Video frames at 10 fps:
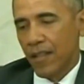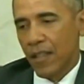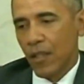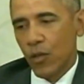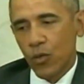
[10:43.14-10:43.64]

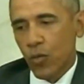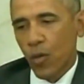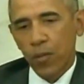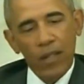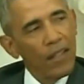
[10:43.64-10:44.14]
the
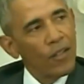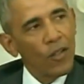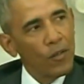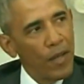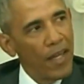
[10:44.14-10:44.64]
usual
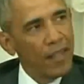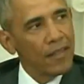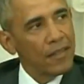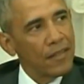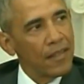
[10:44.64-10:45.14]
political debate,
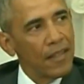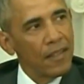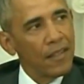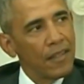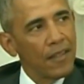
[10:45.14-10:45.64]
and
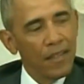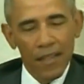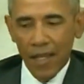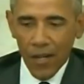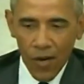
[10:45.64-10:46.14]

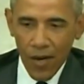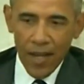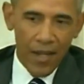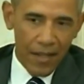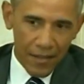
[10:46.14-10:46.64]
the
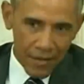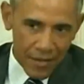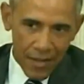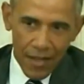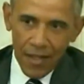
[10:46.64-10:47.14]
NRA and
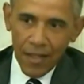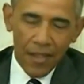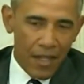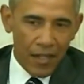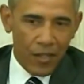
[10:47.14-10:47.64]

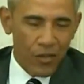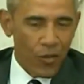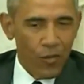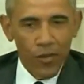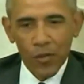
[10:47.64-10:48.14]
the gun
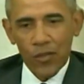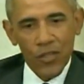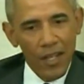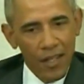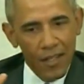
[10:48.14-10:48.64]
control folks
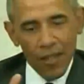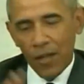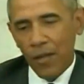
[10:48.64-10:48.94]
say that,